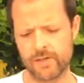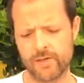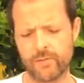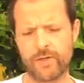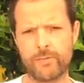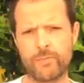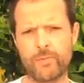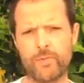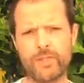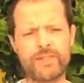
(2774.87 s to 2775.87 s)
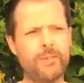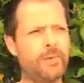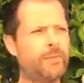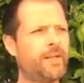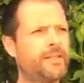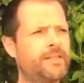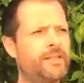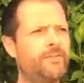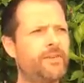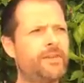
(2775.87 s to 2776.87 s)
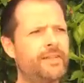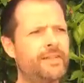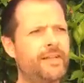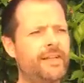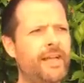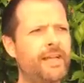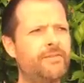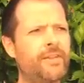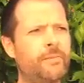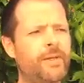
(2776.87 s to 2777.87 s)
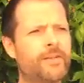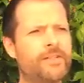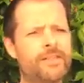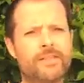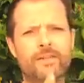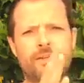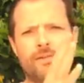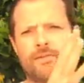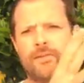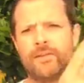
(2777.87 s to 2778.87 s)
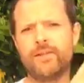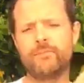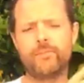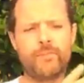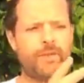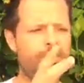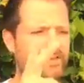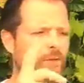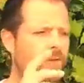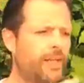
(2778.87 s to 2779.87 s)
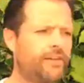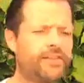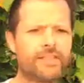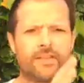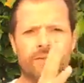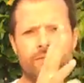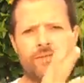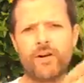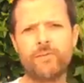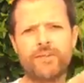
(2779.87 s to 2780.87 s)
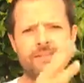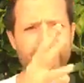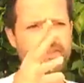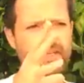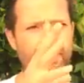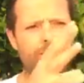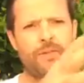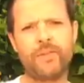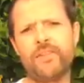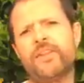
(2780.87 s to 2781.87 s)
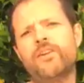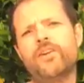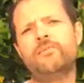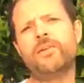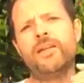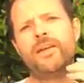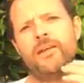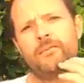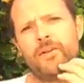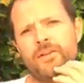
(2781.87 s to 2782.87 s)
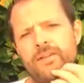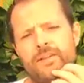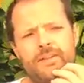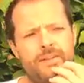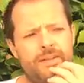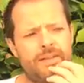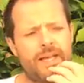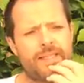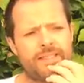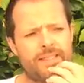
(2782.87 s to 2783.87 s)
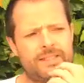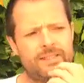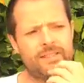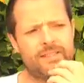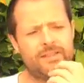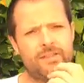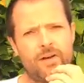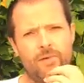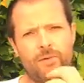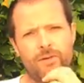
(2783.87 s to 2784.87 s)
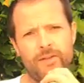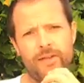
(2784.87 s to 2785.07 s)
we see people as different as a negative thing, because it's this old energy is conformist and staying within the norm. But that's not what